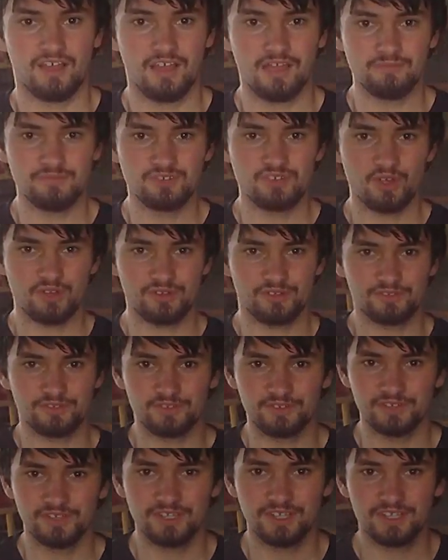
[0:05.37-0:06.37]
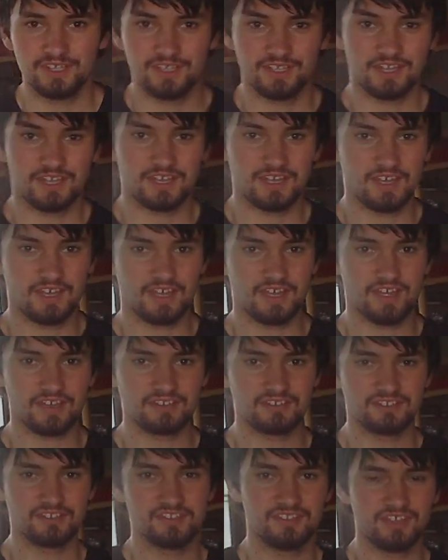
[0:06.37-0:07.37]
I'm Jonathan,
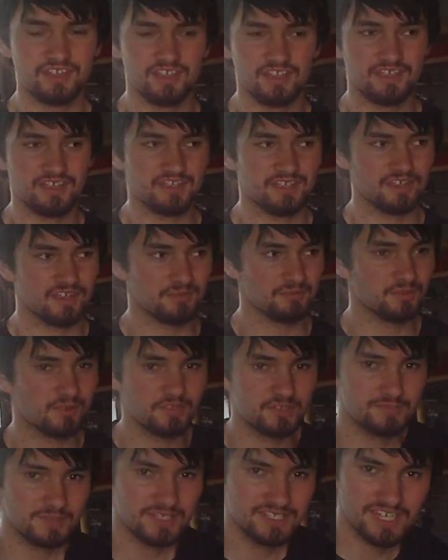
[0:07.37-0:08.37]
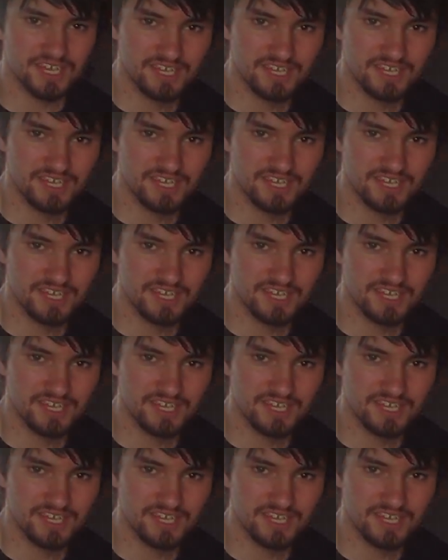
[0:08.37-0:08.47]
and today I'm going to be